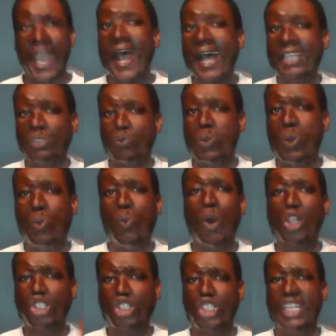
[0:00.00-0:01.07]
as we
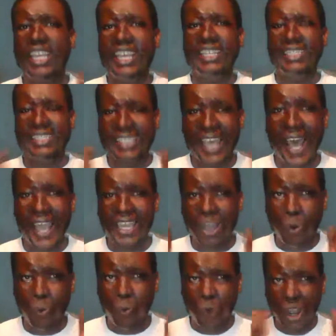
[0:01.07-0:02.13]
watch the entire
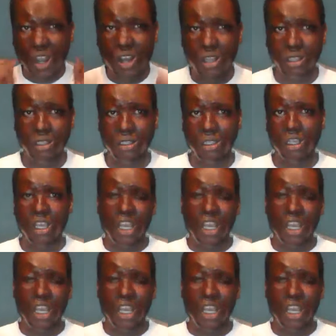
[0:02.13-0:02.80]
world